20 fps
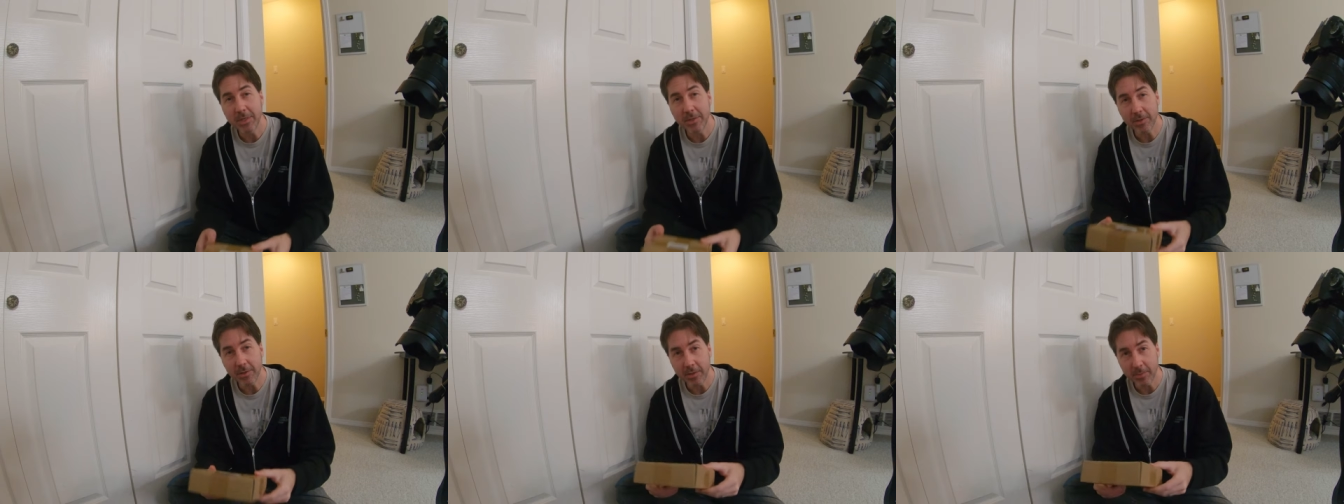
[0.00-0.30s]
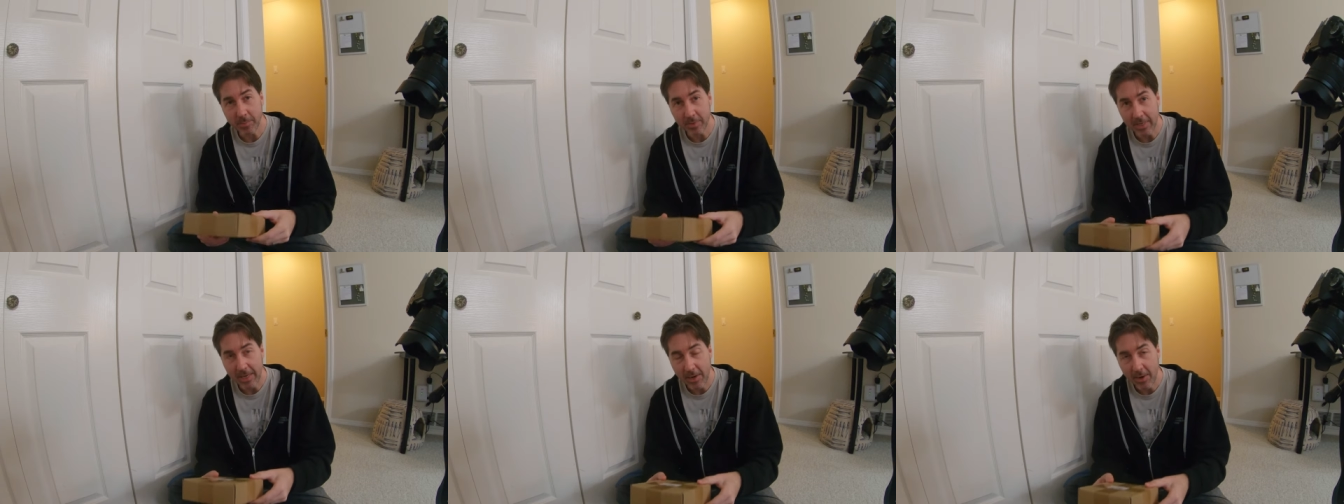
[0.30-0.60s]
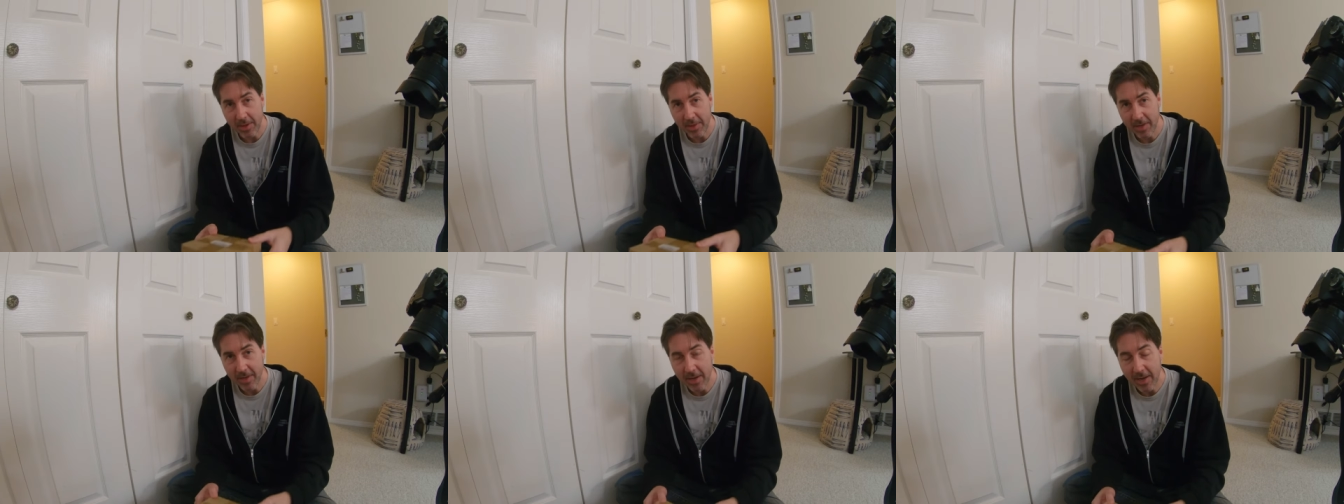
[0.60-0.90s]
scissors, but now
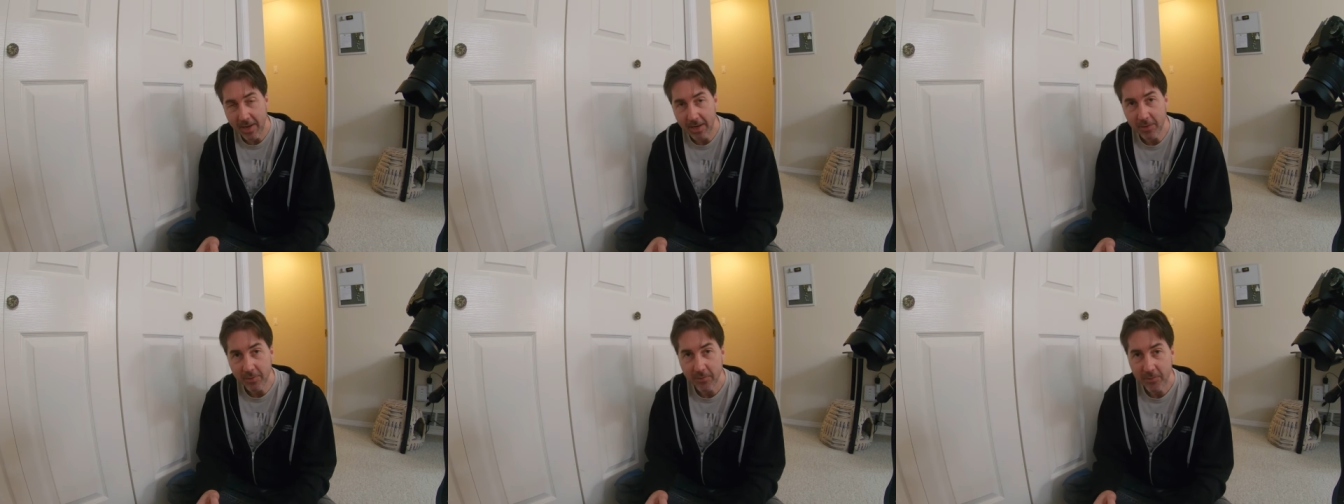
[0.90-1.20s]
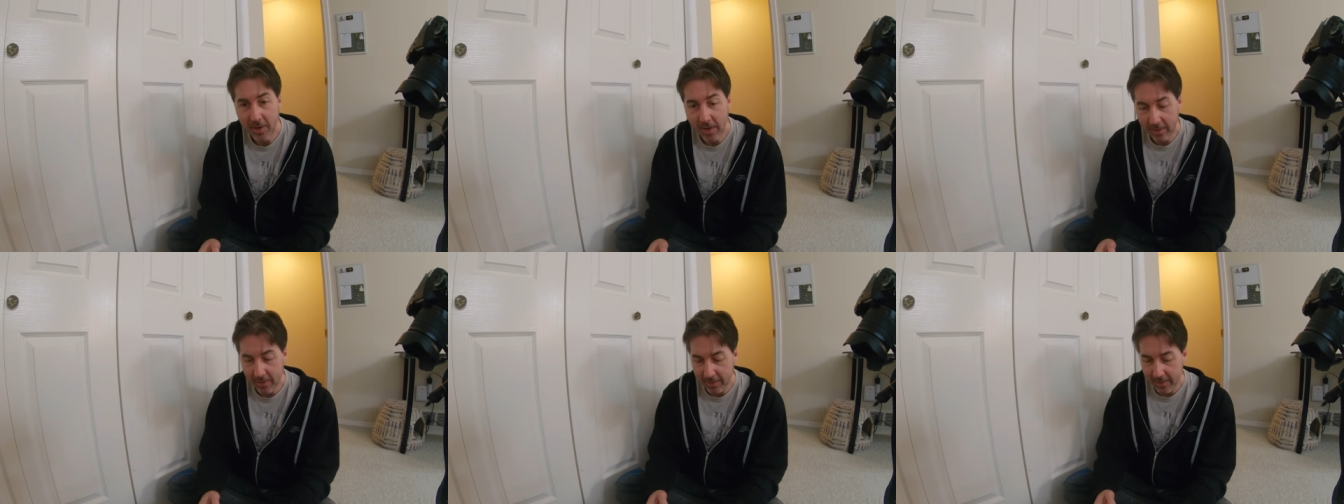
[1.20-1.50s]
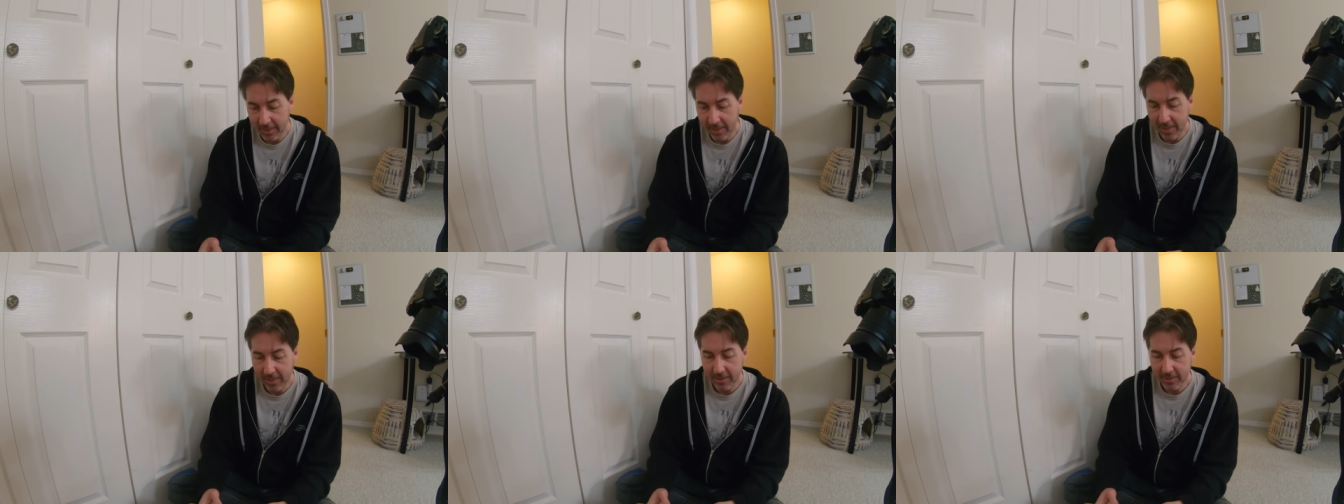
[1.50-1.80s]
I think I can
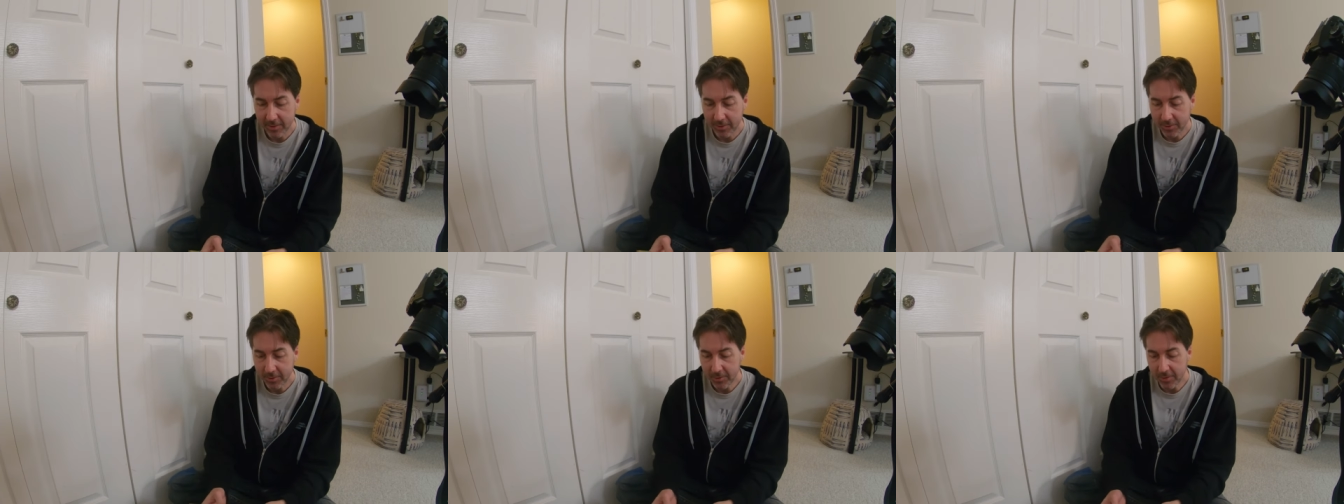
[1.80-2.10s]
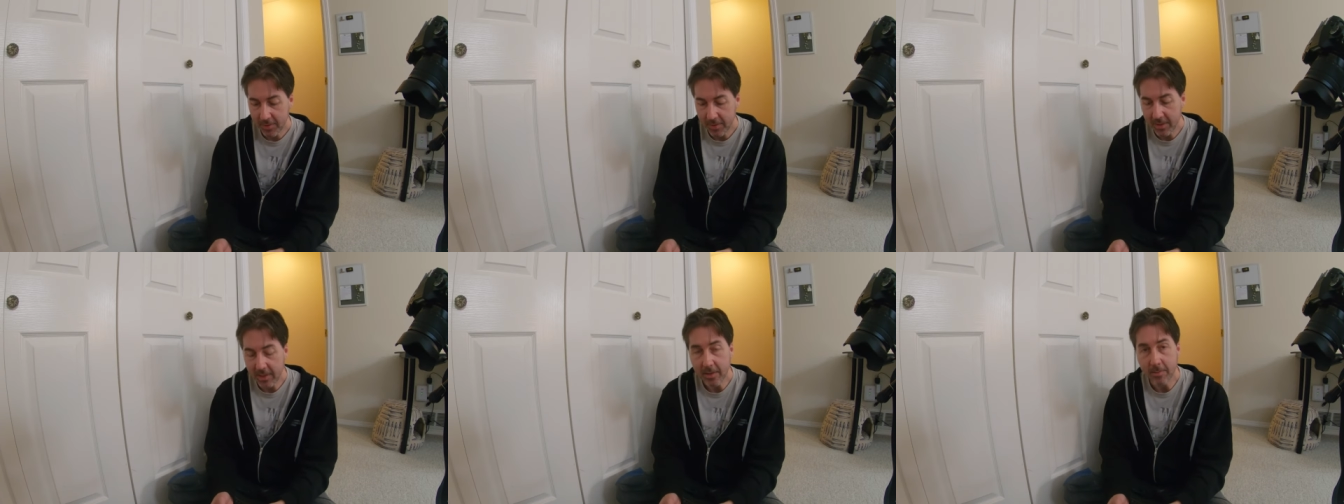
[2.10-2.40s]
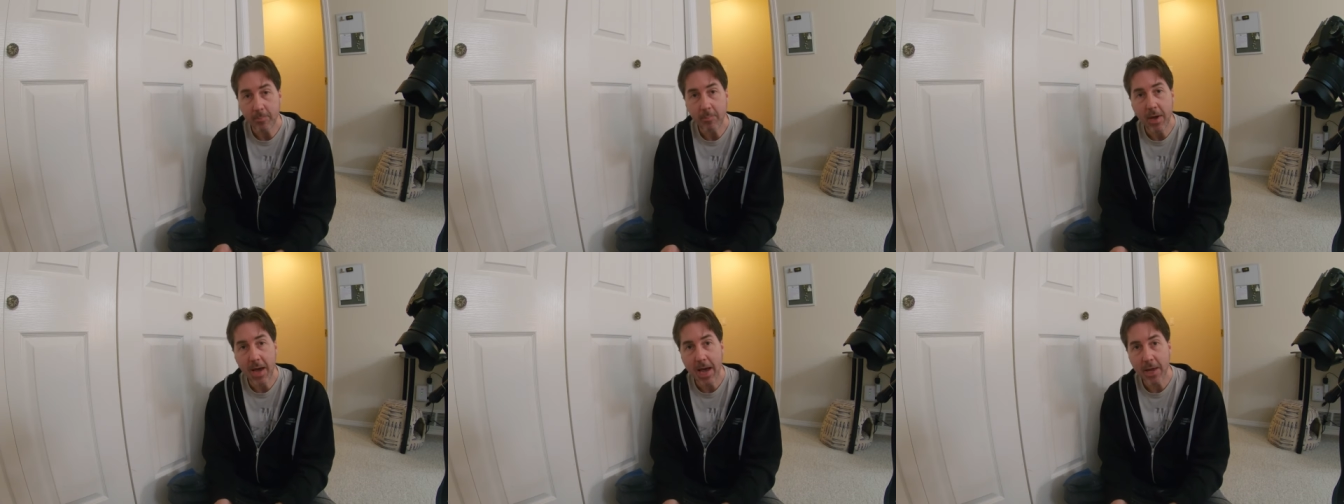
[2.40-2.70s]
finally get into
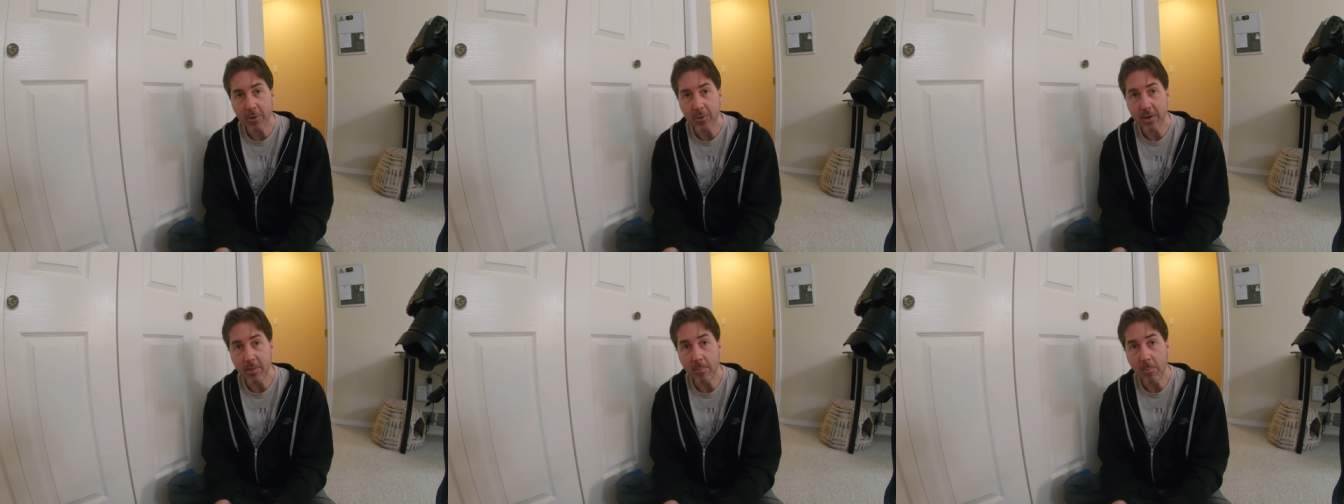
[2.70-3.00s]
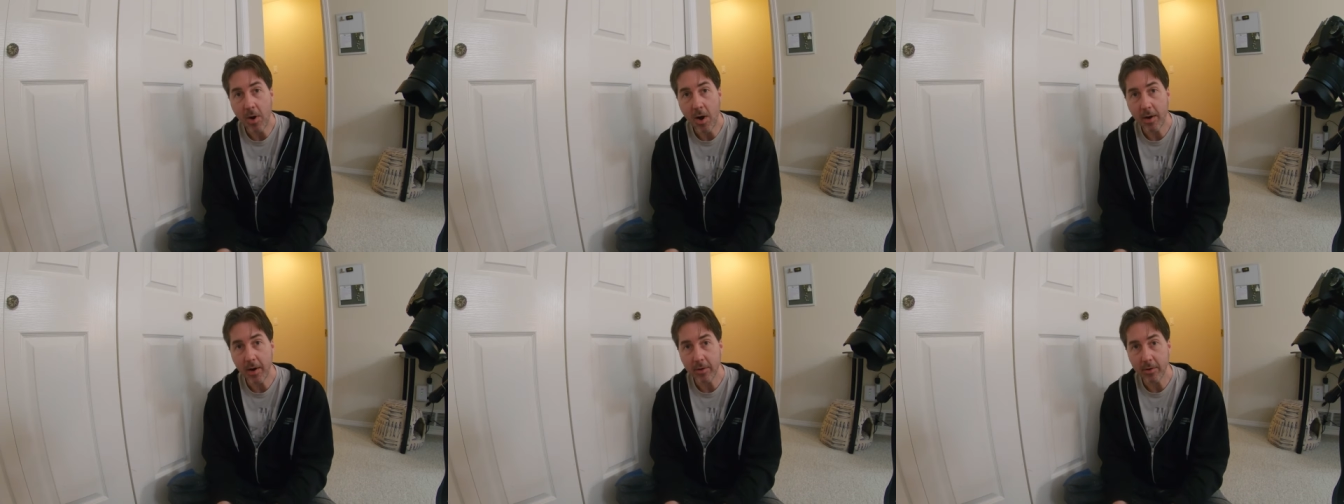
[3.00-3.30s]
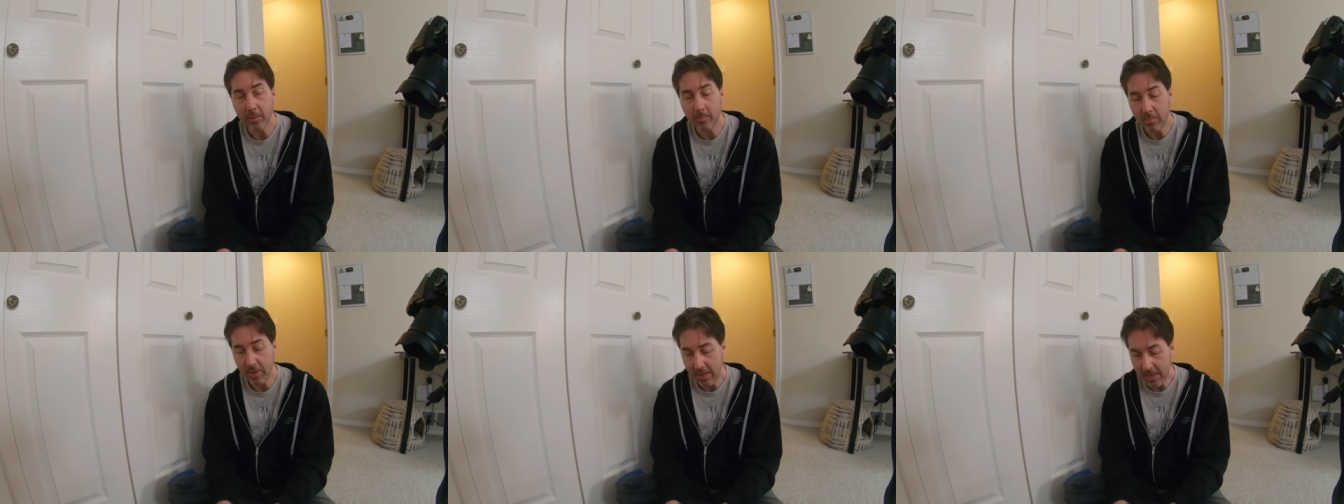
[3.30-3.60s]
the battery
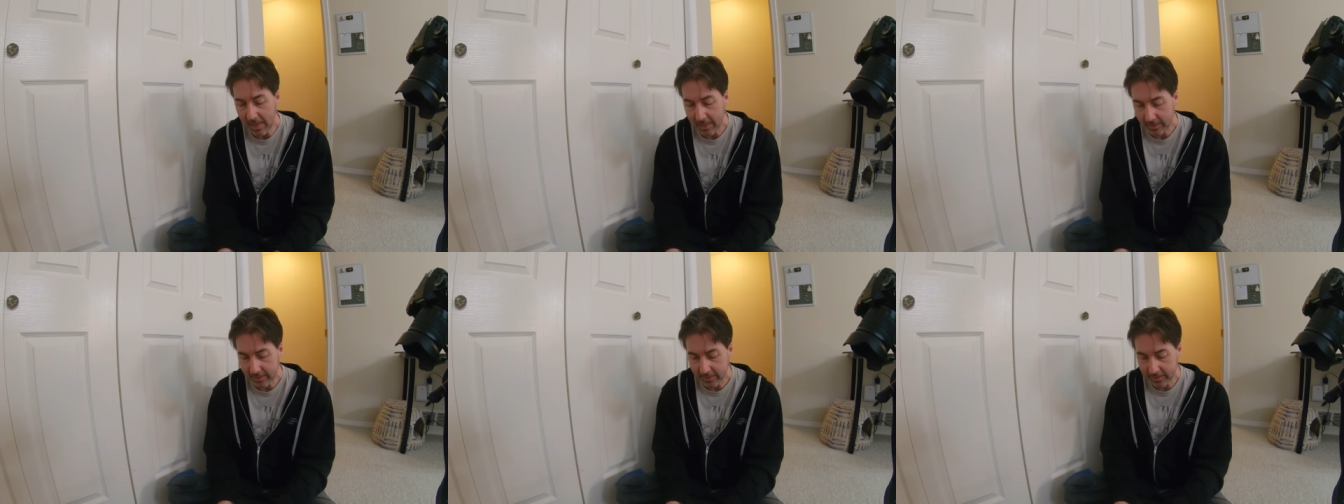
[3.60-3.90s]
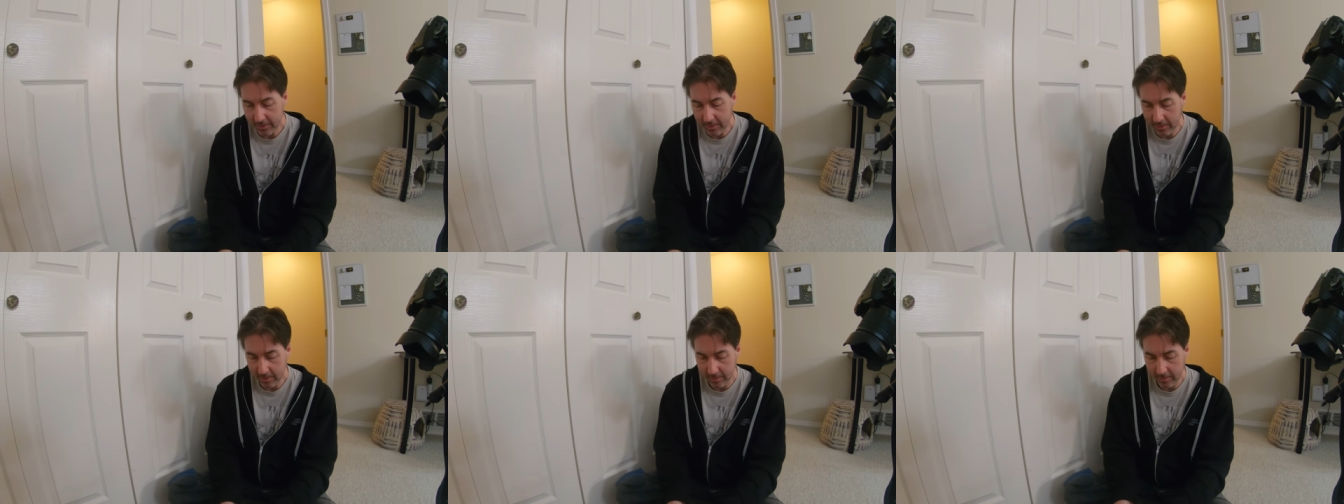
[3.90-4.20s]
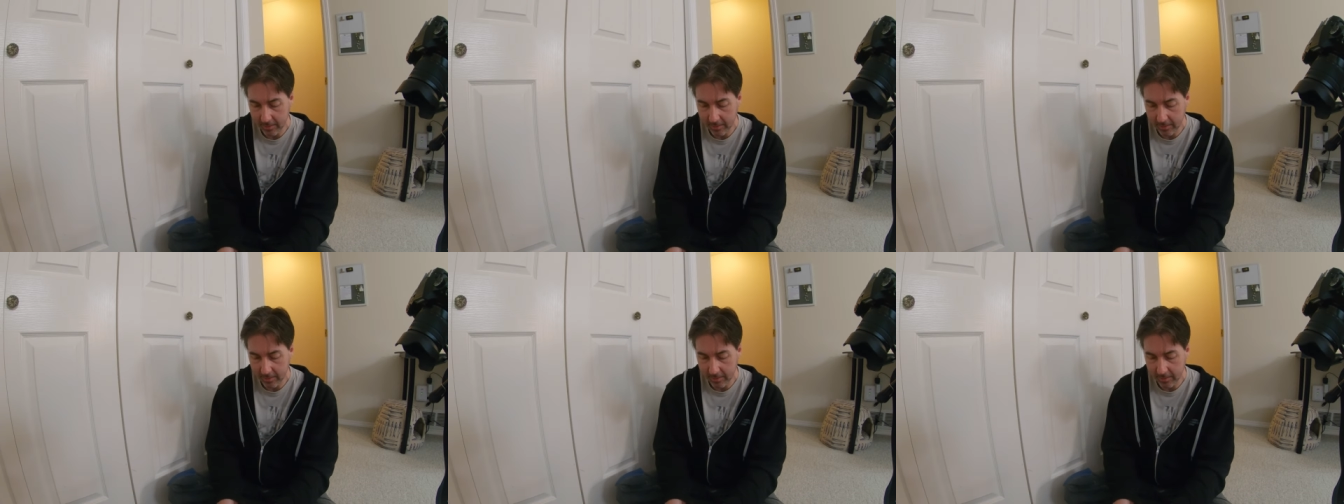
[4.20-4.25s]
monitor box.